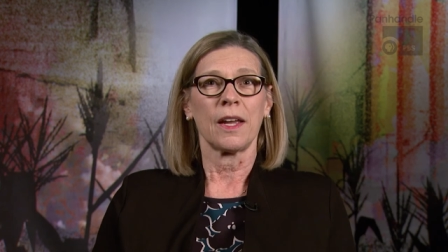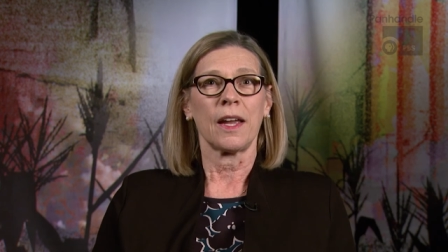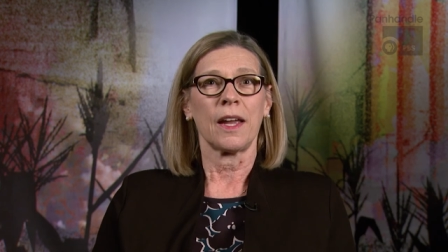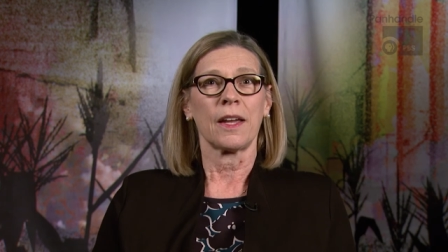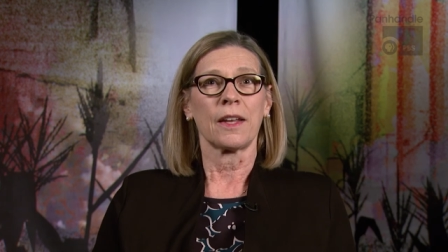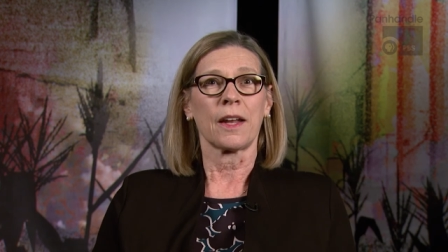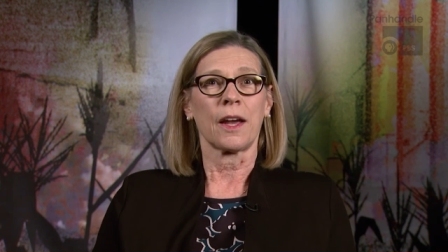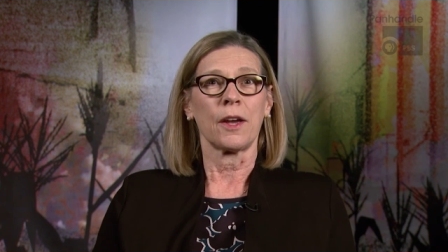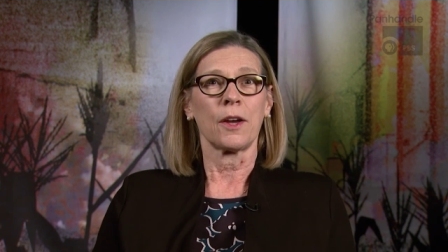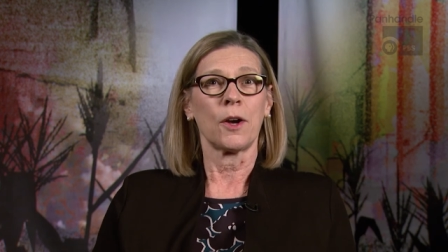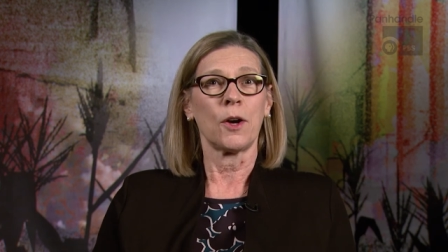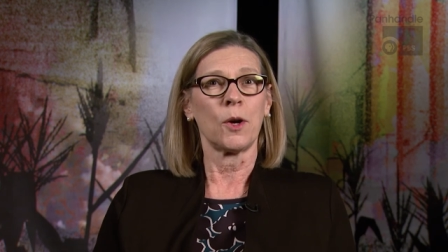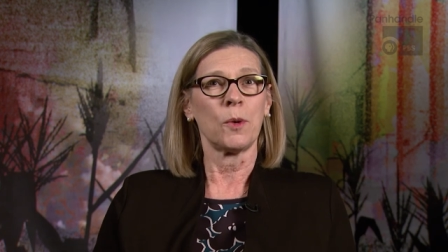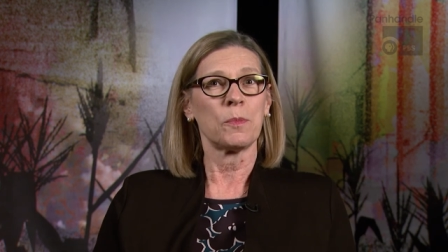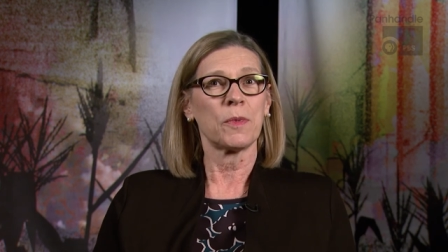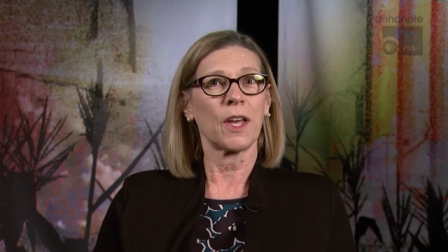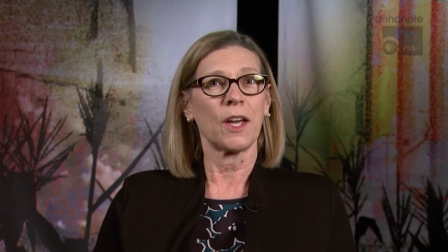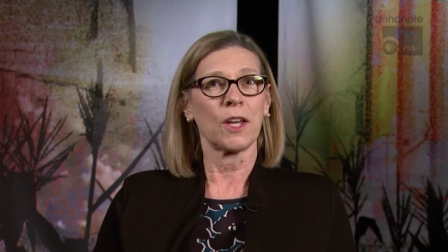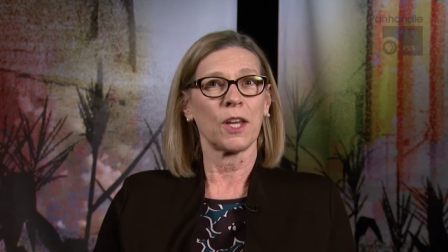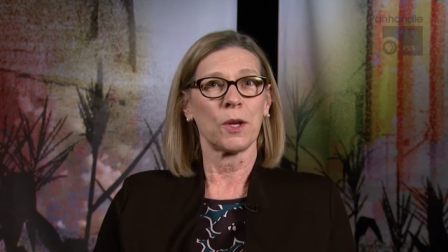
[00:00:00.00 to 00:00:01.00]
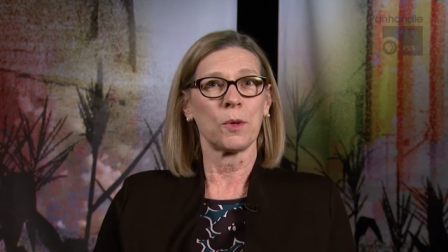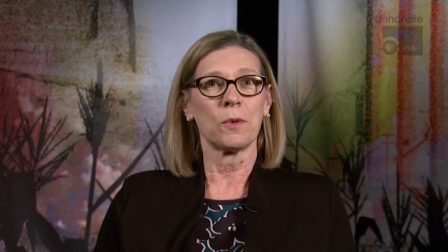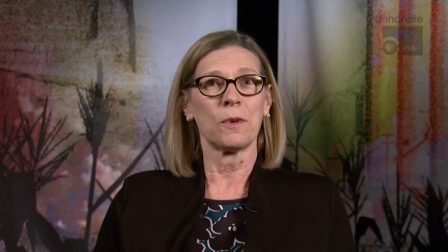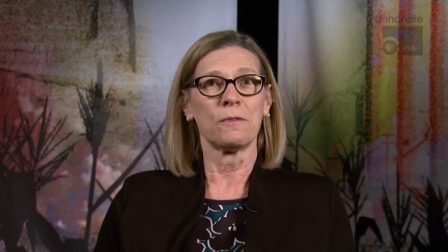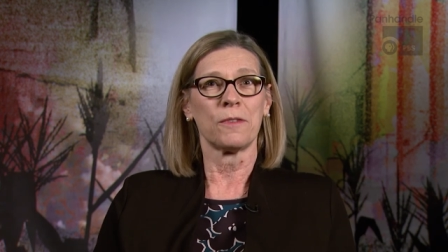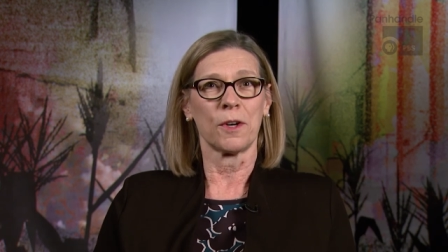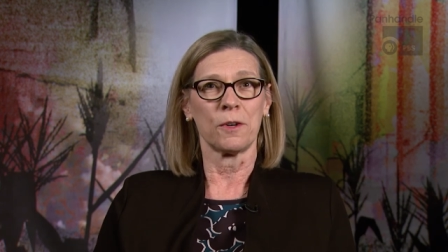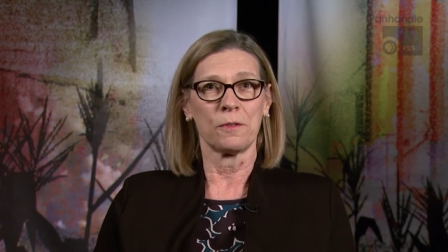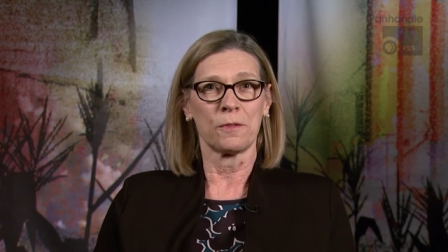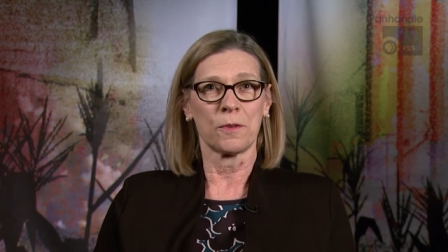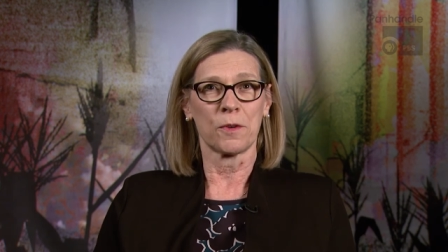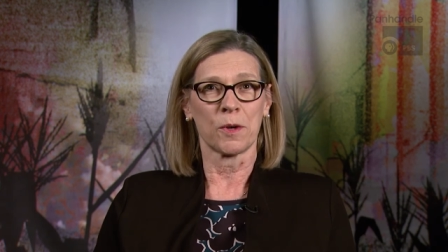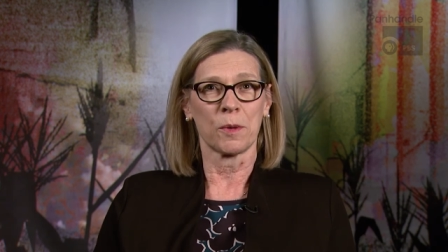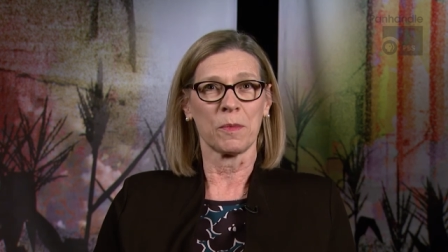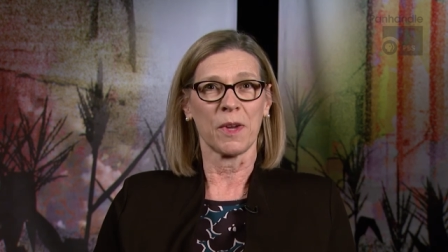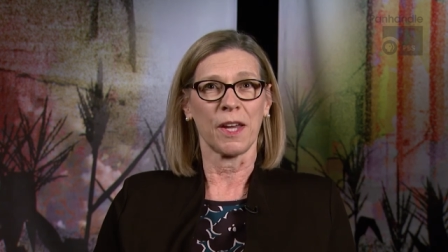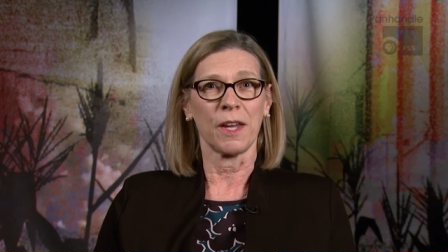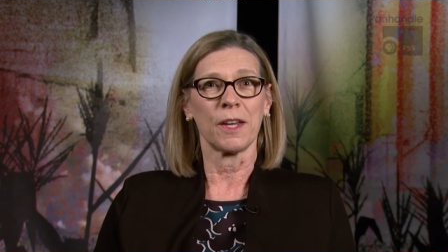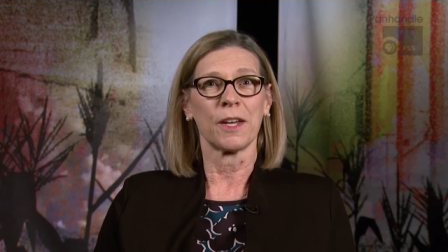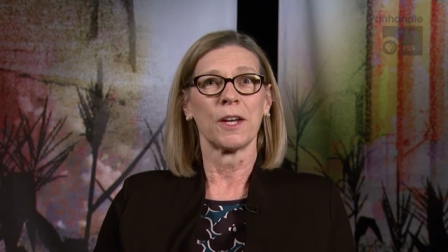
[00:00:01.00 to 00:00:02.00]
and I hope that you will vote for
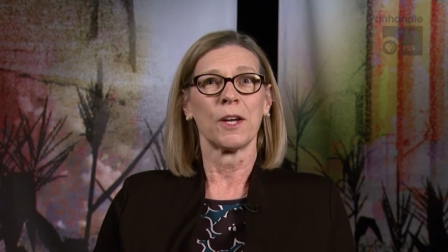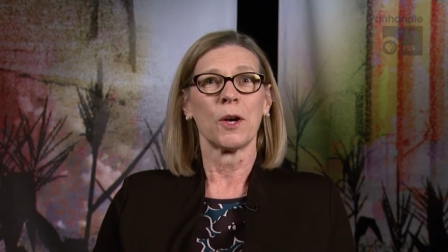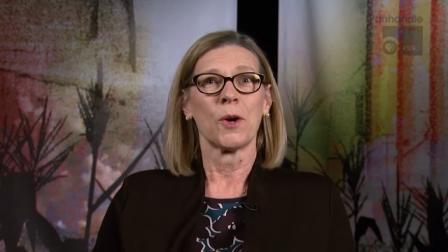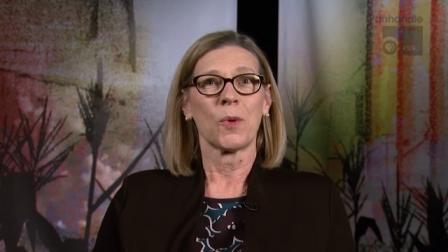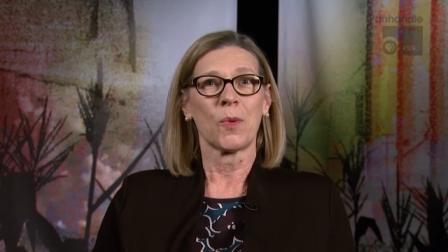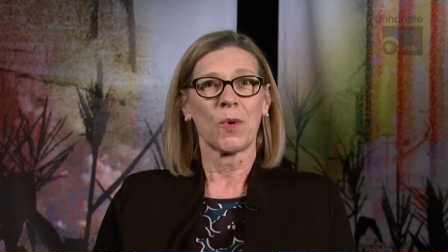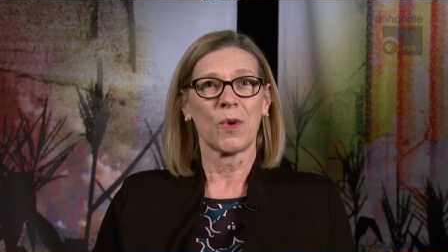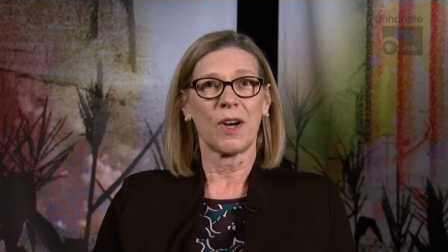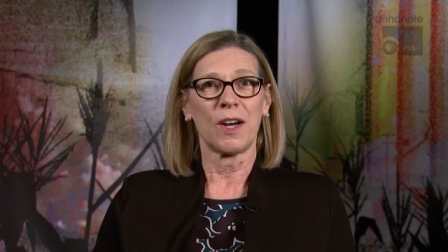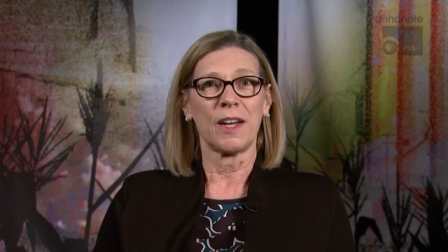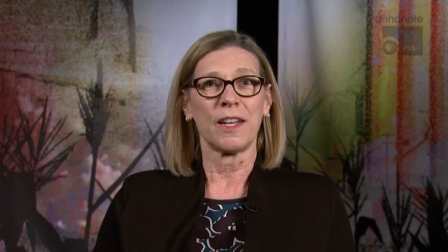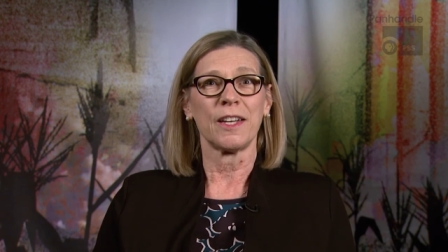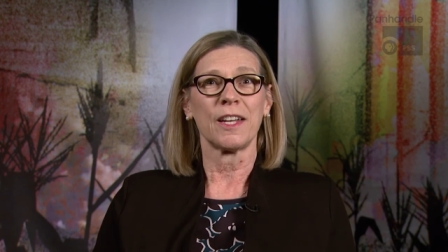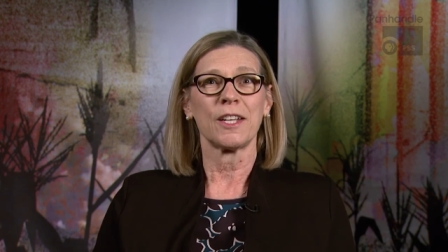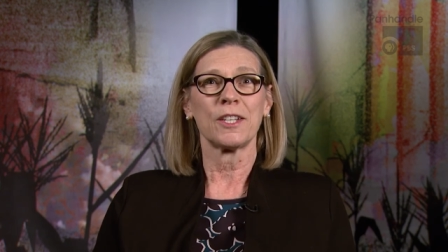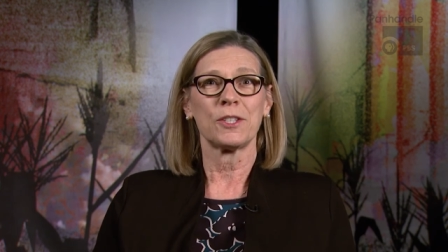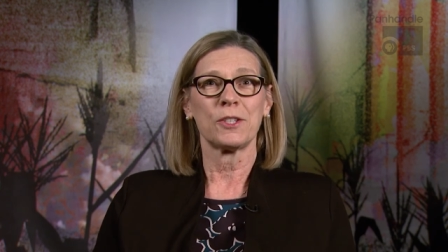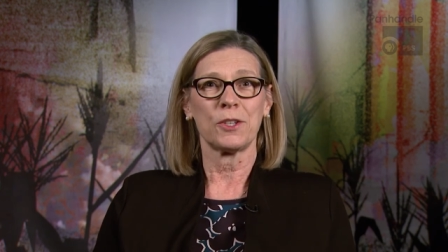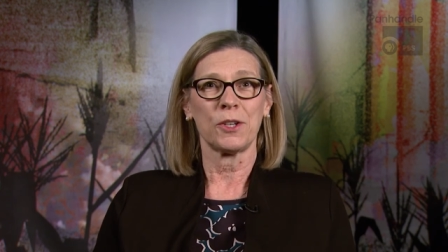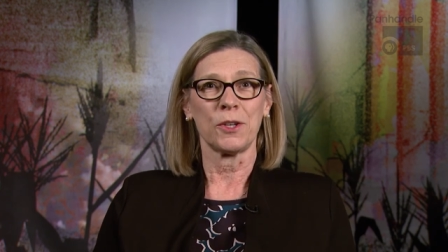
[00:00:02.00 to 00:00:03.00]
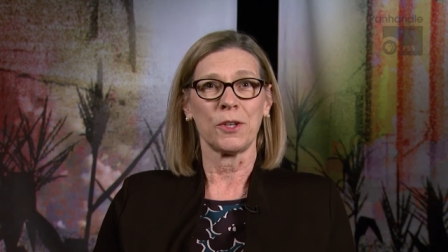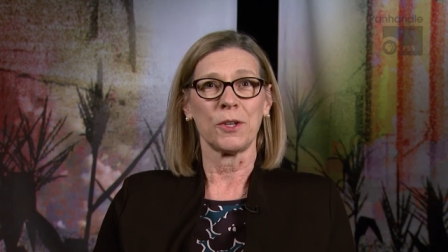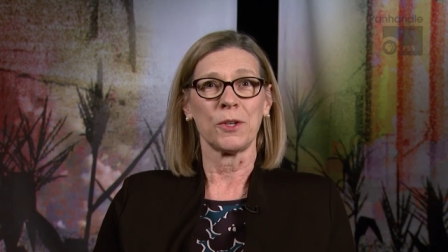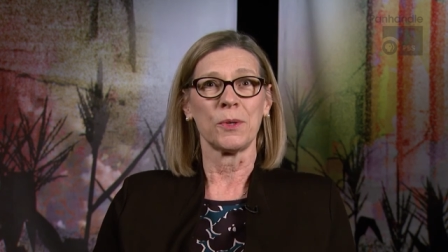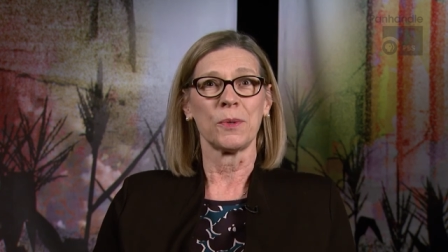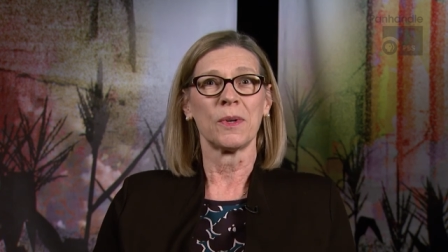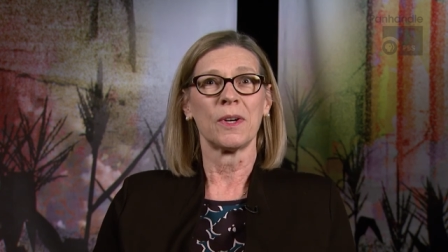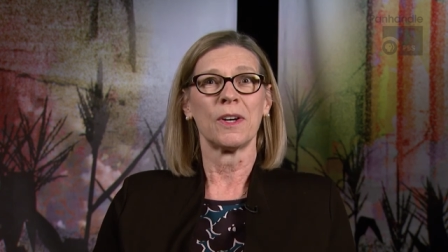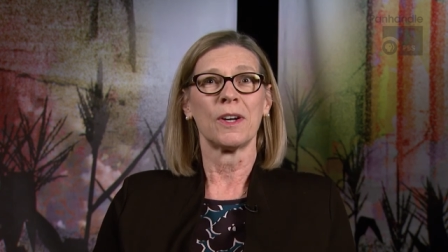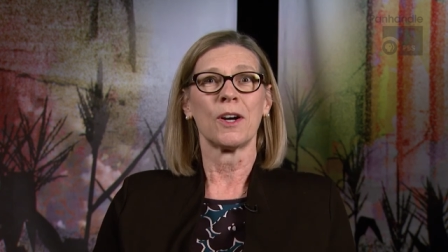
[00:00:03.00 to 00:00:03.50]
me one, two,